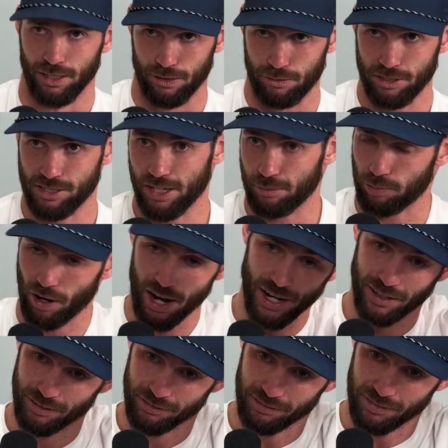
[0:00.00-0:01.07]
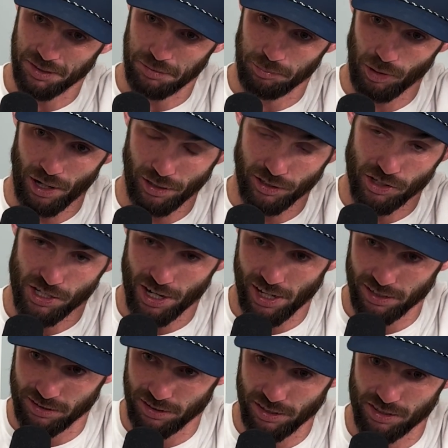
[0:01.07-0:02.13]
we take pride in blocking
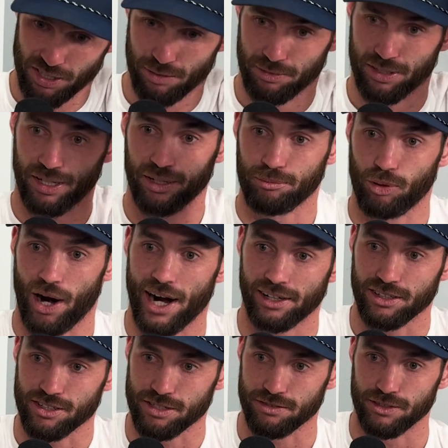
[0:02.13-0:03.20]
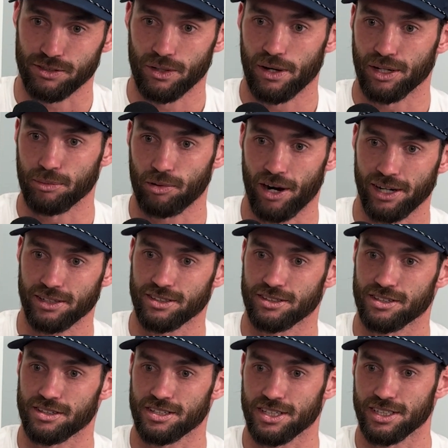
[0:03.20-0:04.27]
shots, and it's something that practice, if you go out to practice
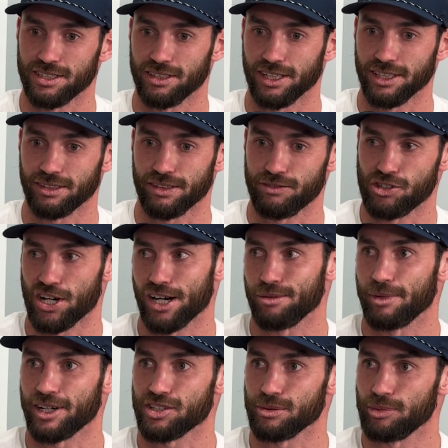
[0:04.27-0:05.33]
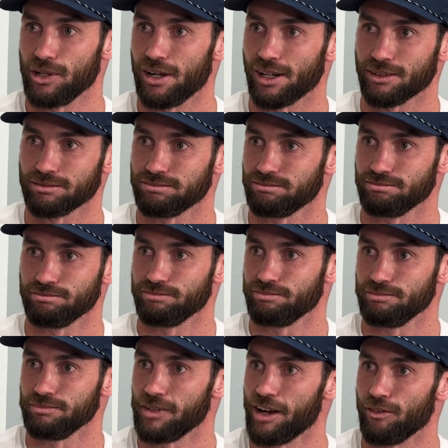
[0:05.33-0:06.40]
and see, like if Jared makes a block,
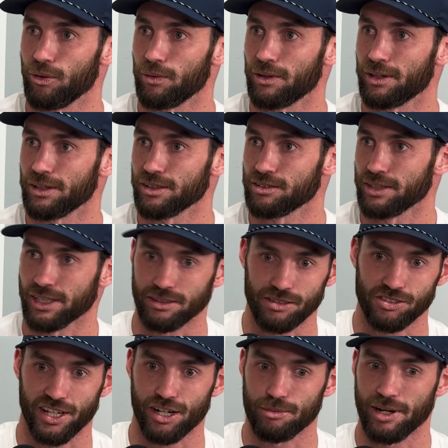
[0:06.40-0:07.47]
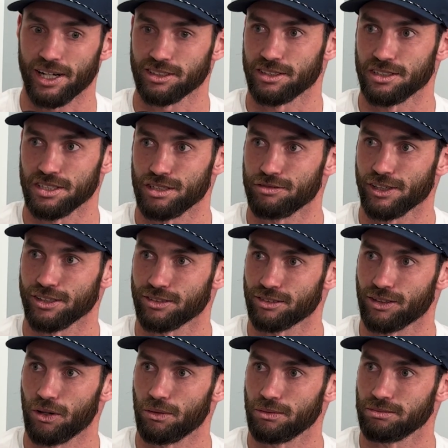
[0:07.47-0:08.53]
everyone on the center backs and the defense
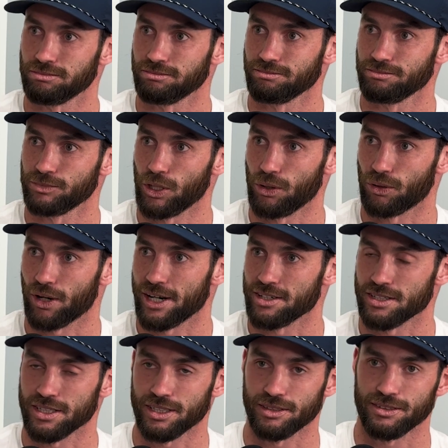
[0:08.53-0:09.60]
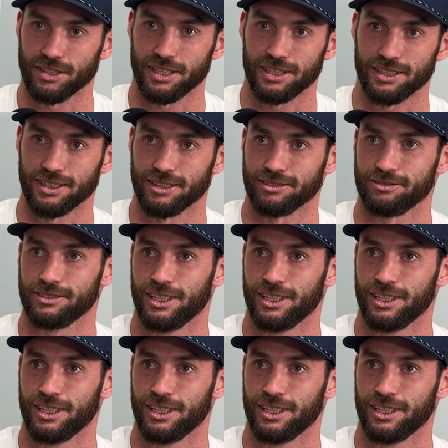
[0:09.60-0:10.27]
go crazy. It's kind